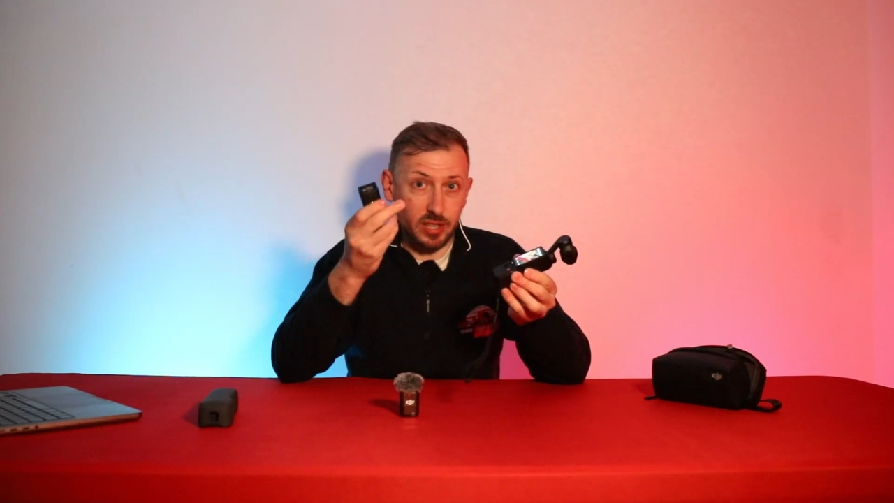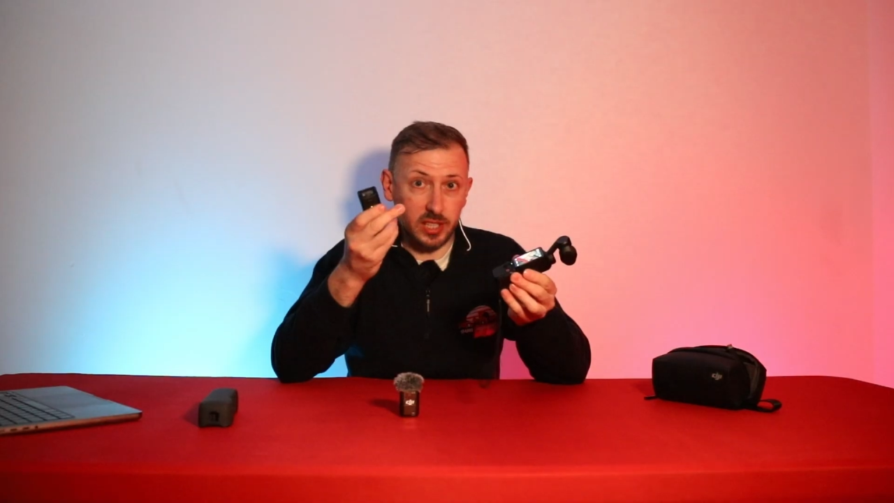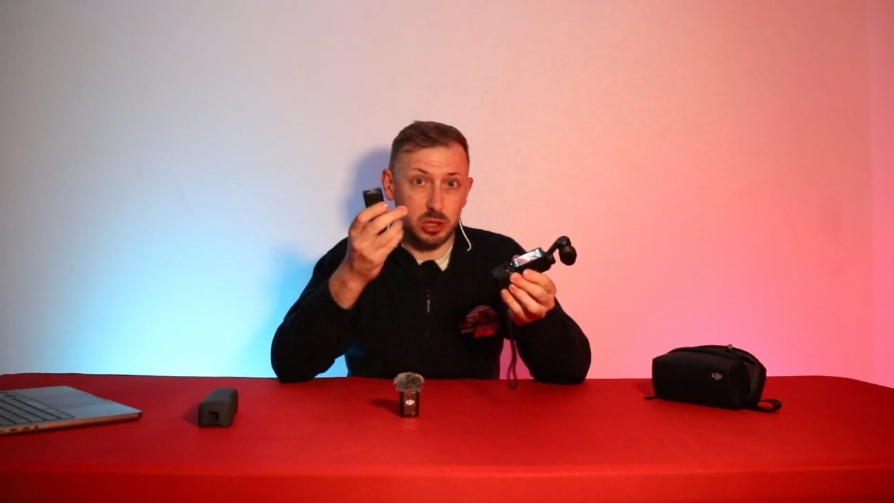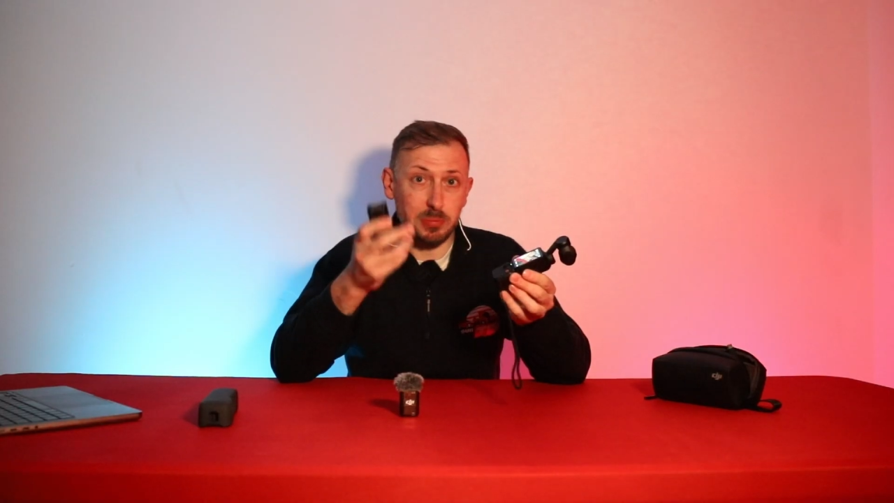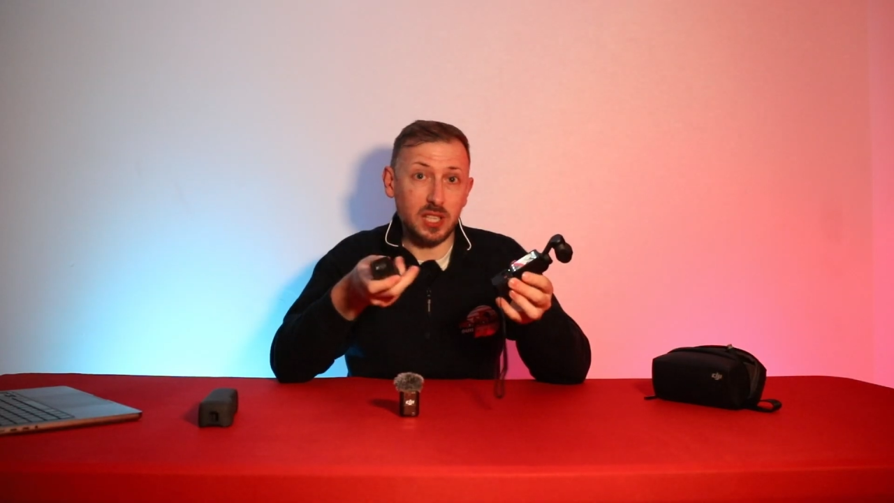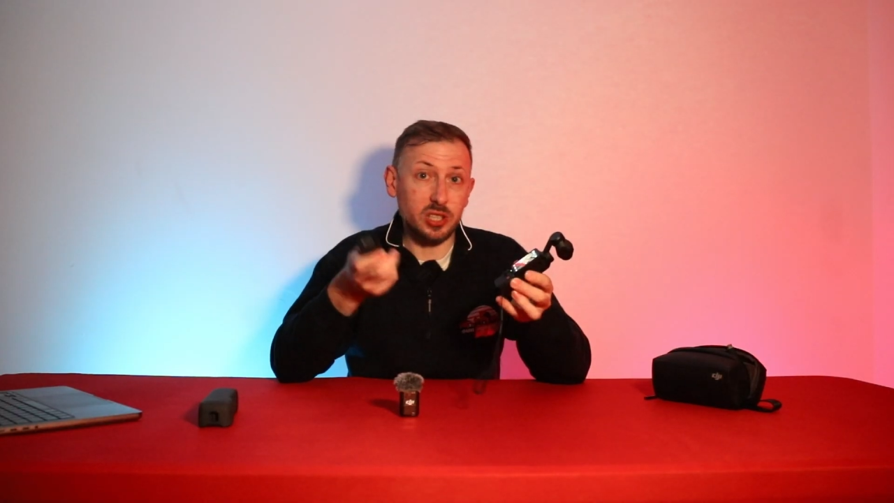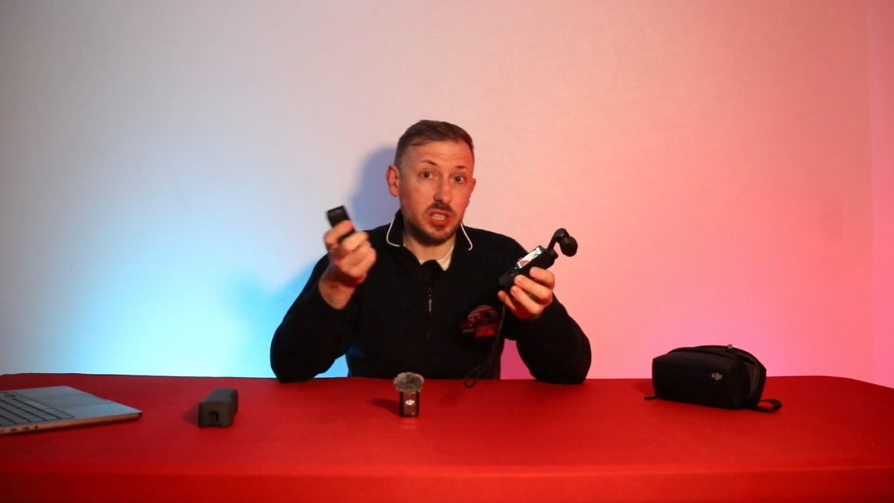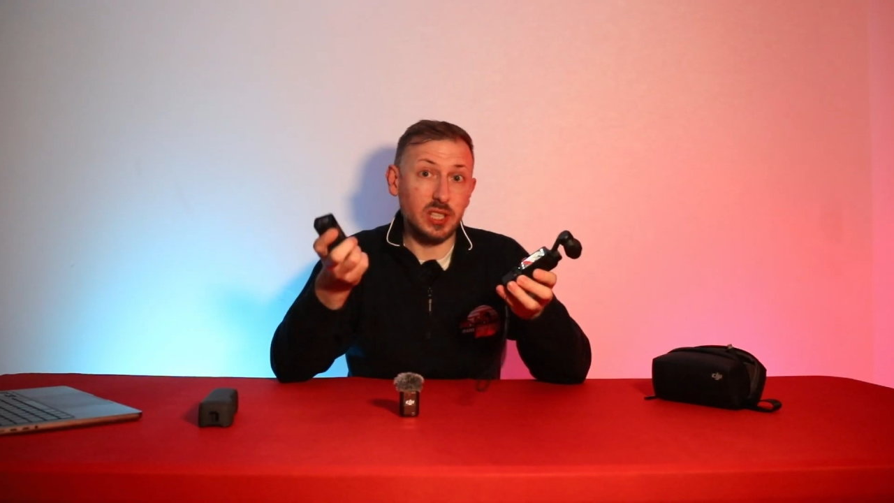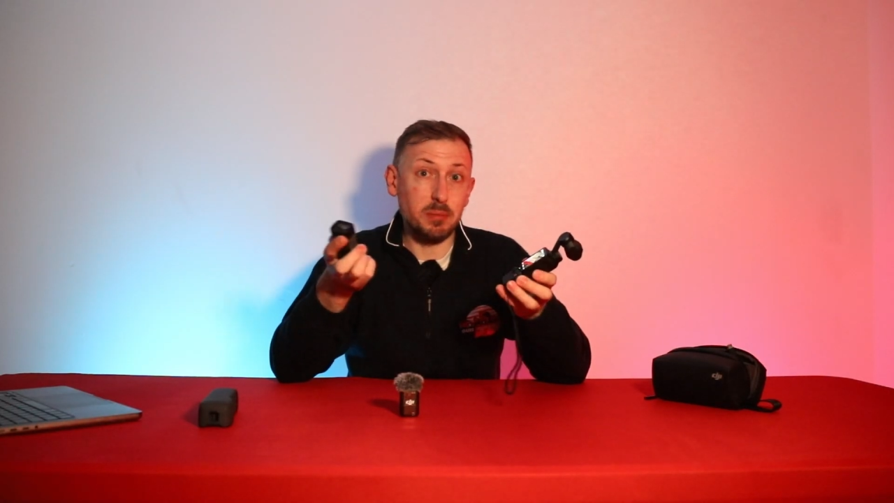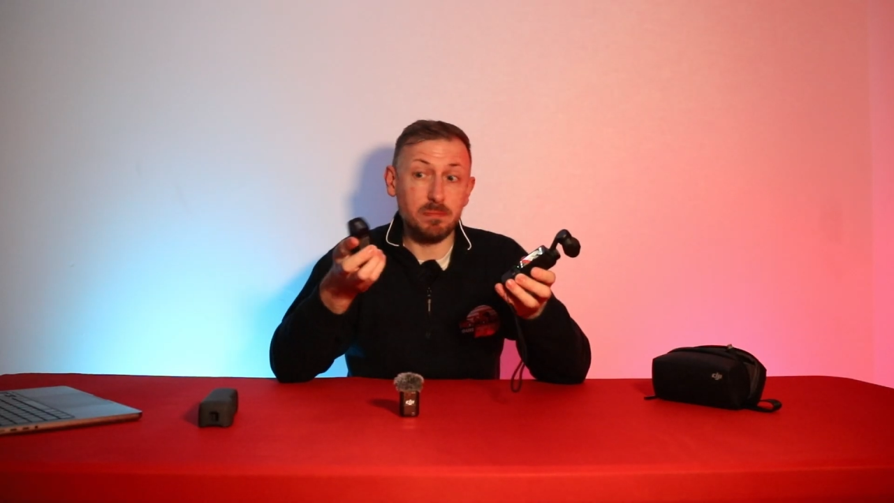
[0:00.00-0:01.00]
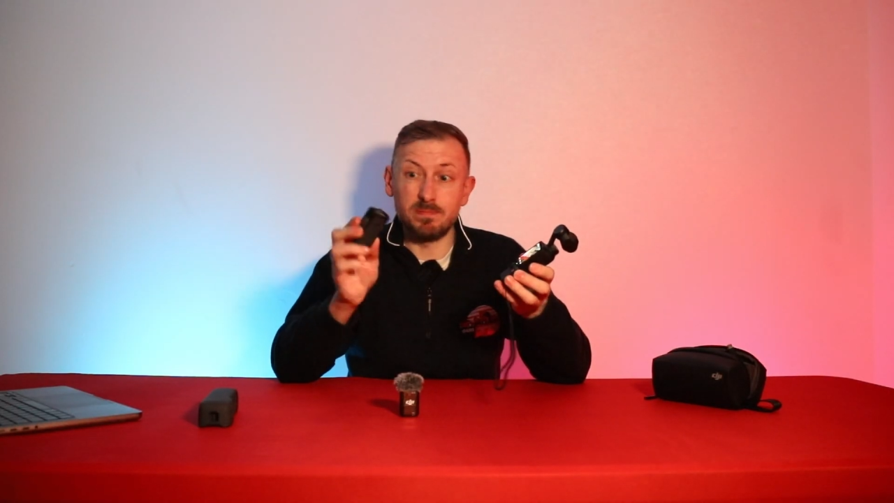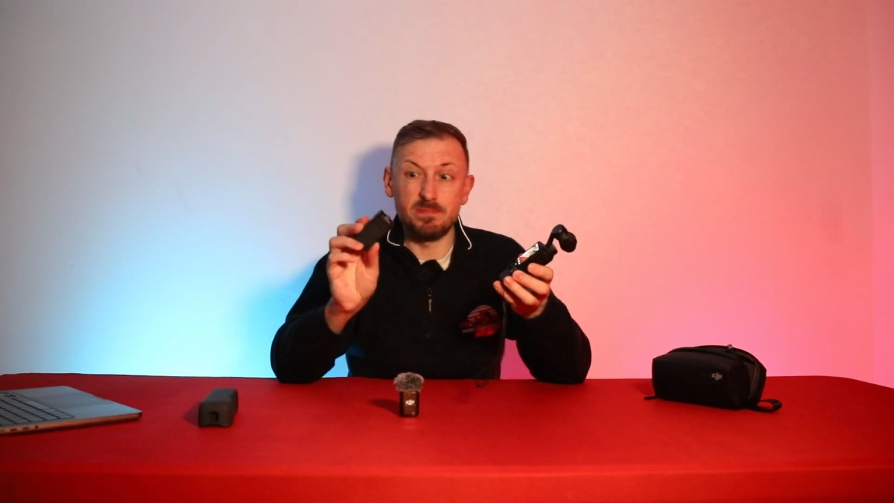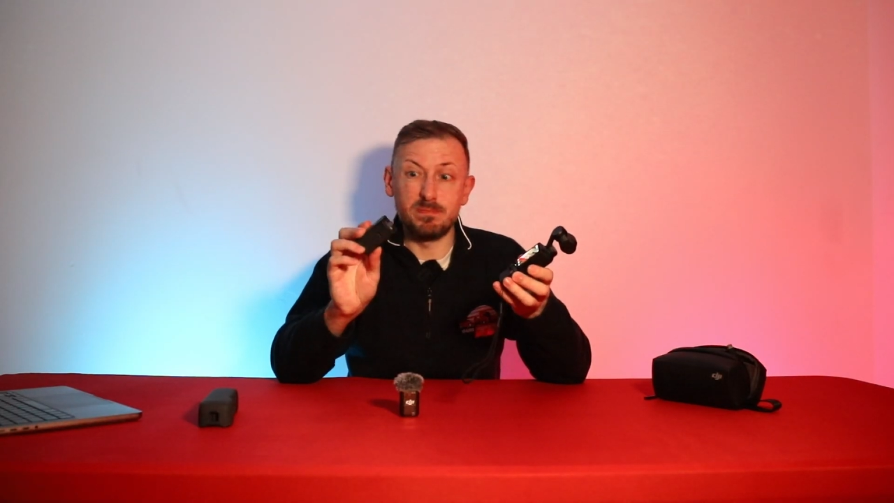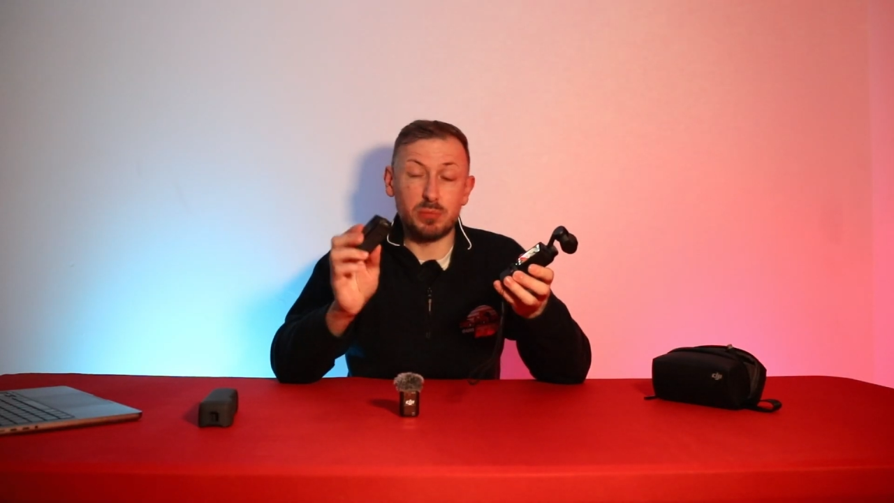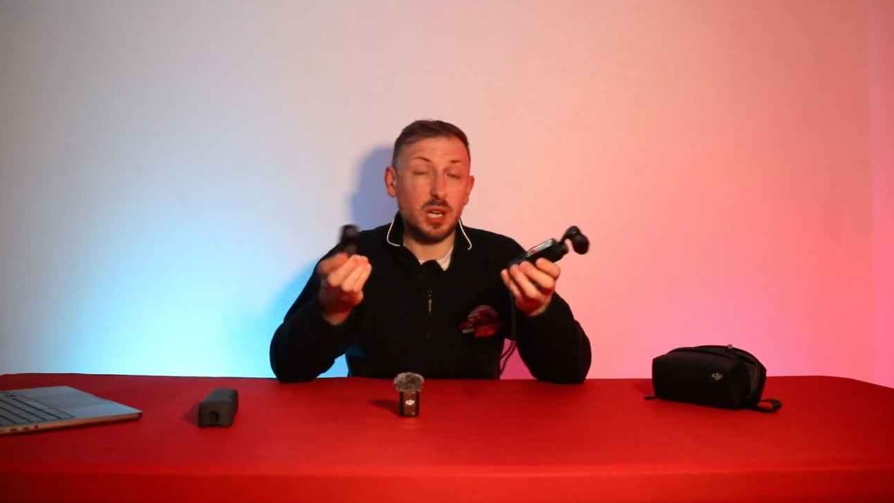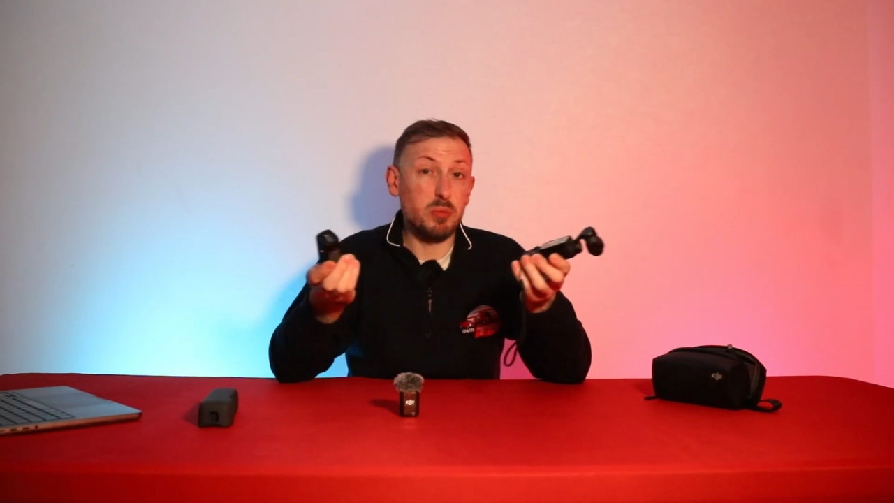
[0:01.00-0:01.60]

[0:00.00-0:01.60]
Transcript: extra battery in pretty